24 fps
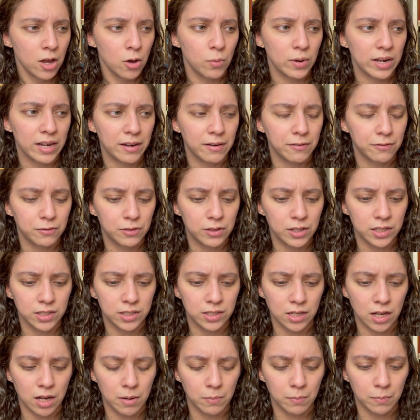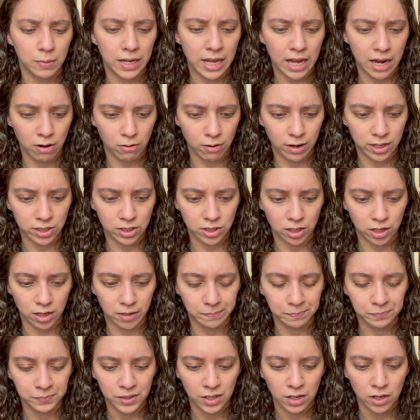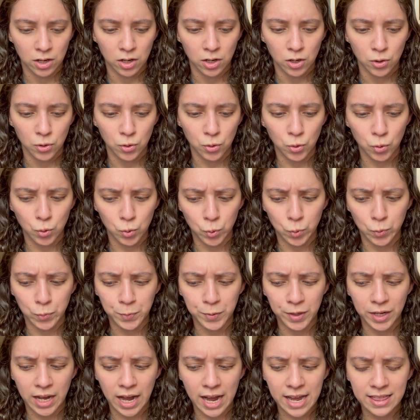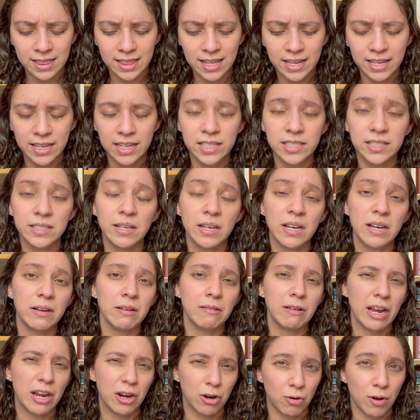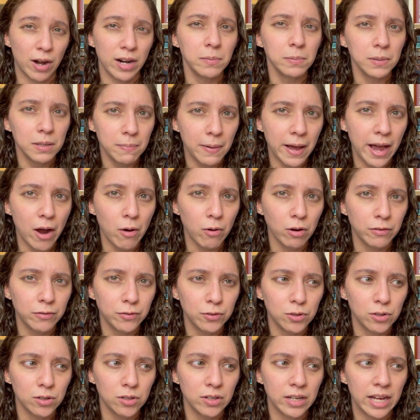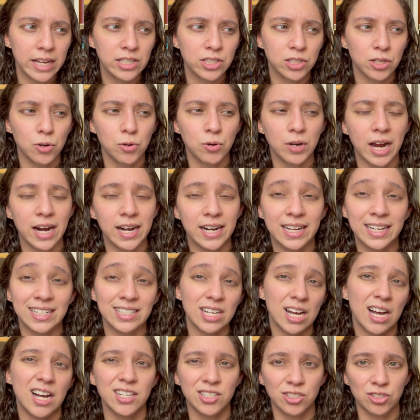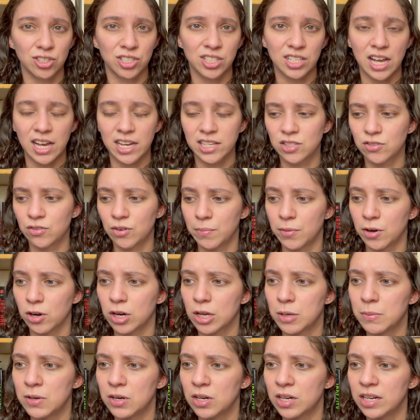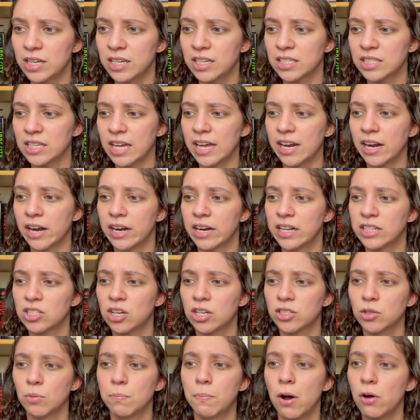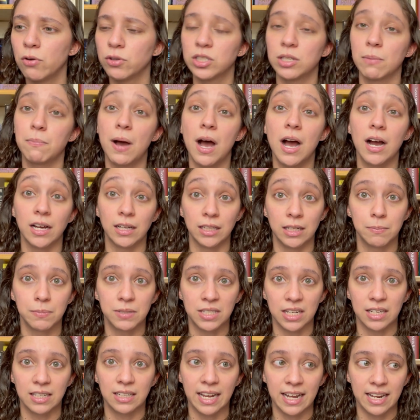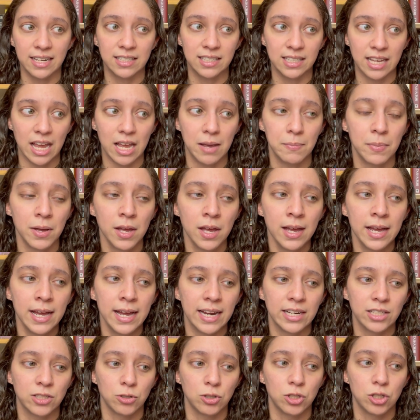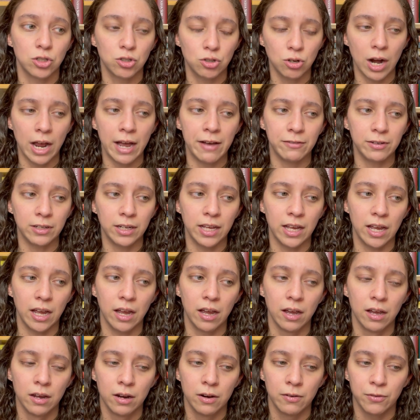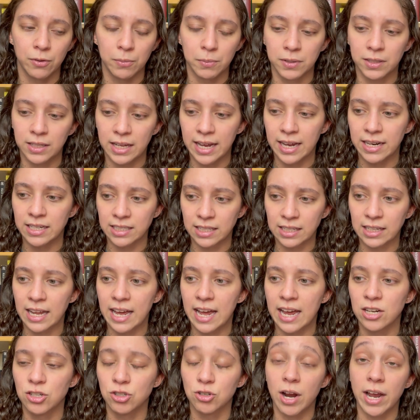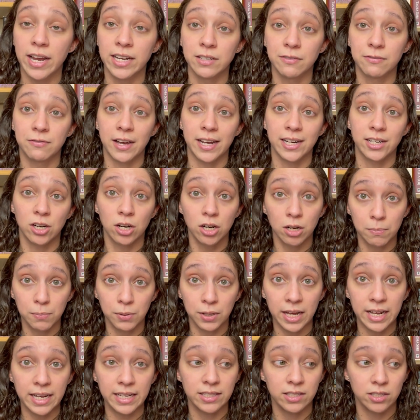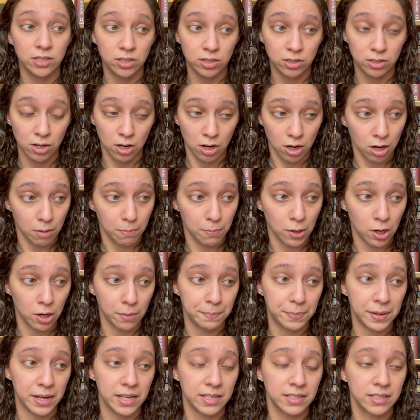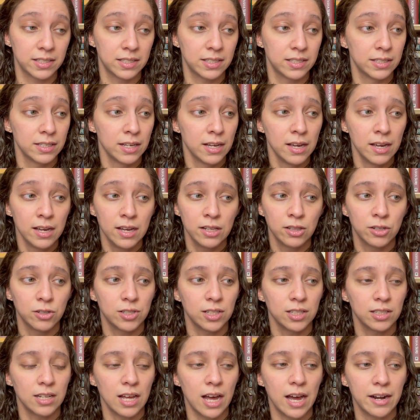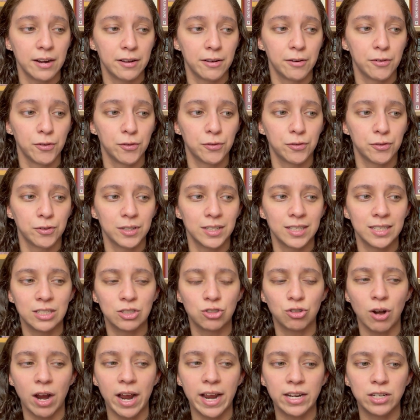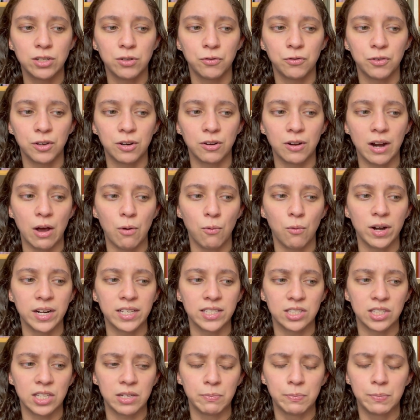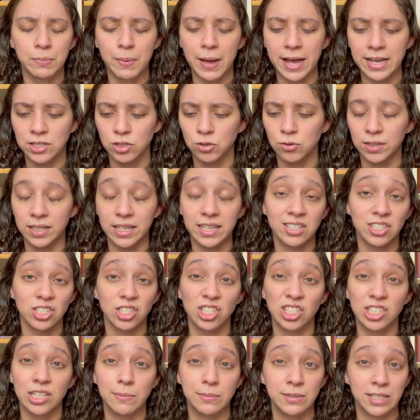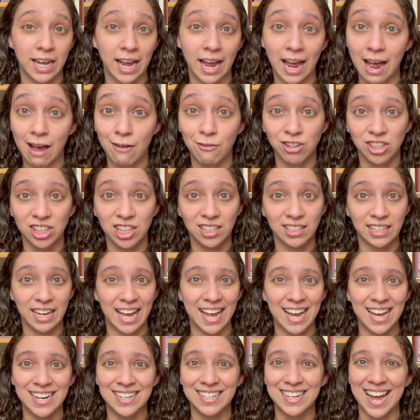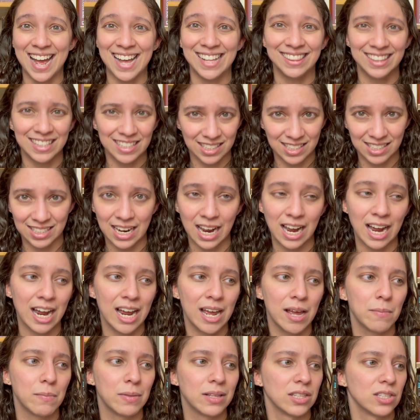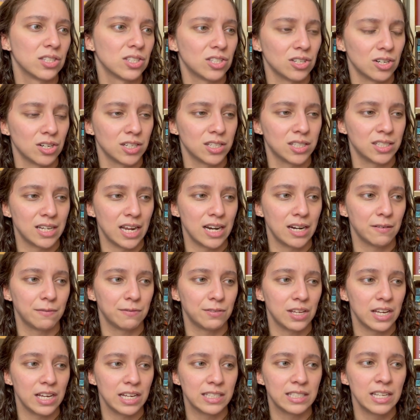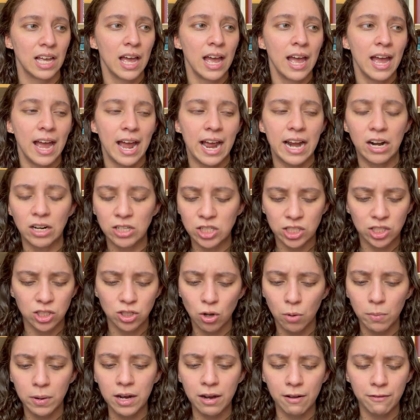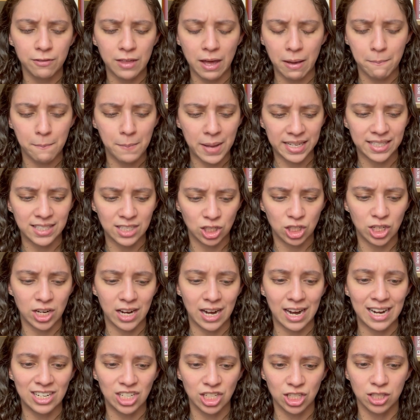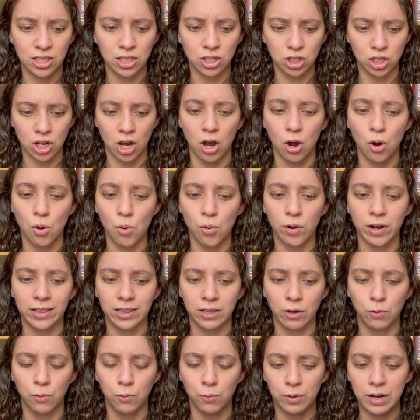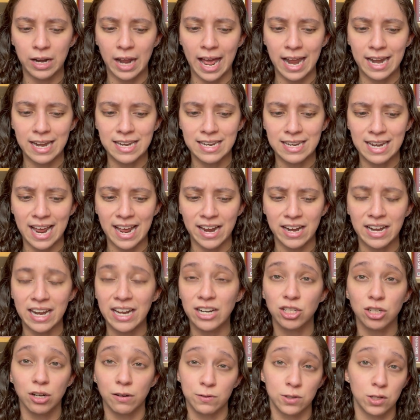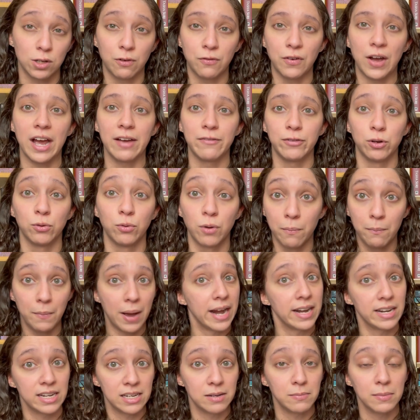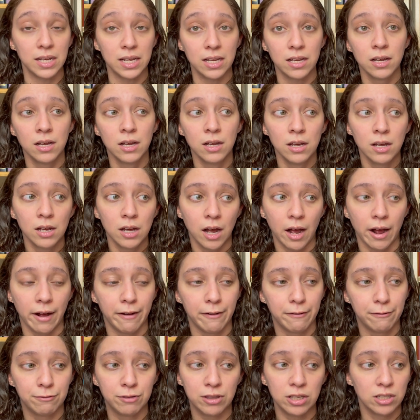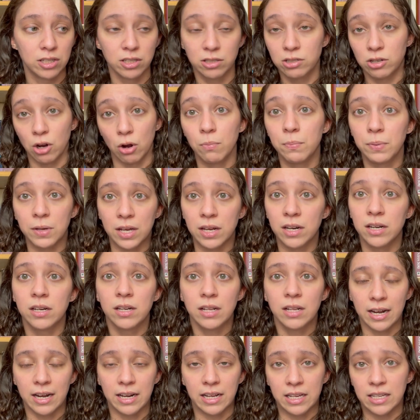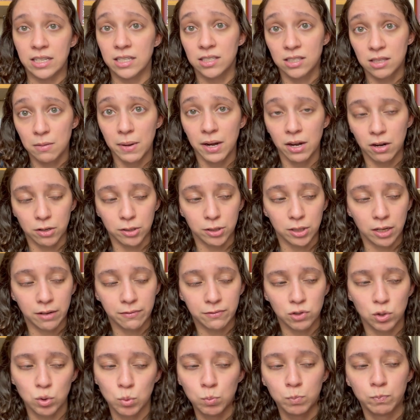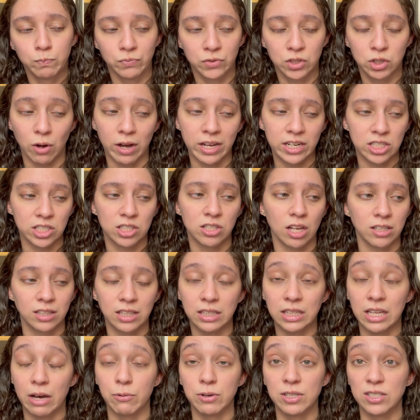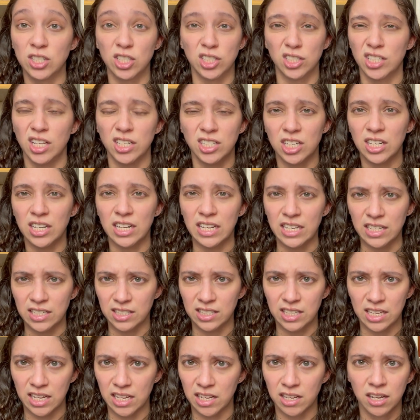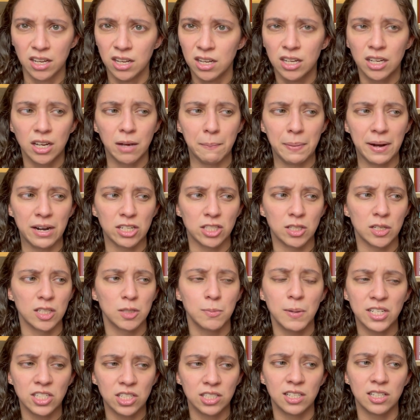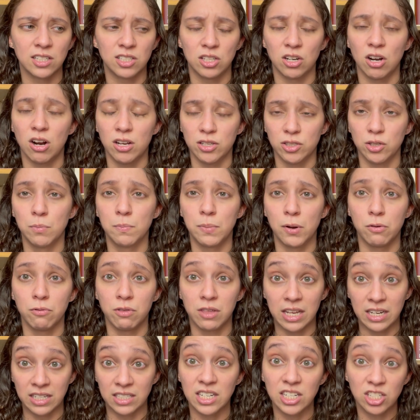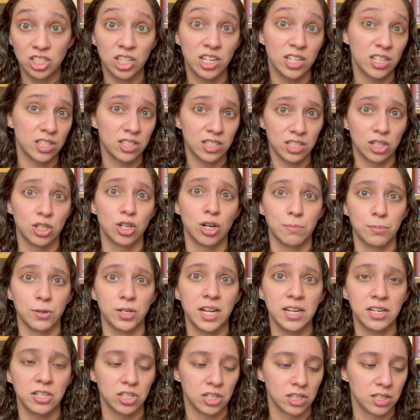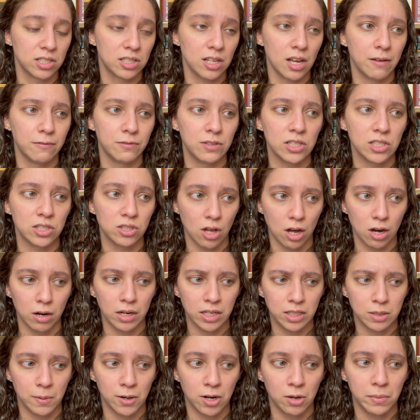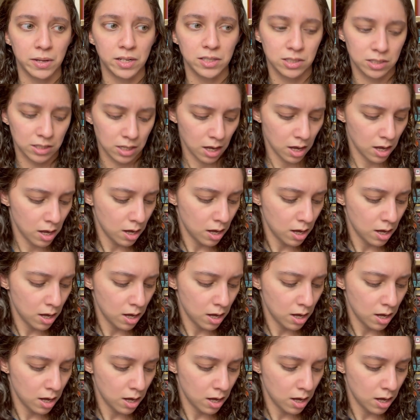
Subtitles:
We have this character who I think is incredibly powerful and so kind of gets ostracized from her communities, and it's also post-apocalyptic landscape. And so she's traveling from clan to clan trying to find her place, her purpose. There's a lot of trying to figure out what is the best relationship to have with the land at this time in the certain state of things. And just so many of that messaging and just the tone and the nature of survival reminded me of the dystopian is The Marrow Thieves. So I just thought that was just such an easy comparison, especially since they're also both indigenous interpretations of these thought experiments.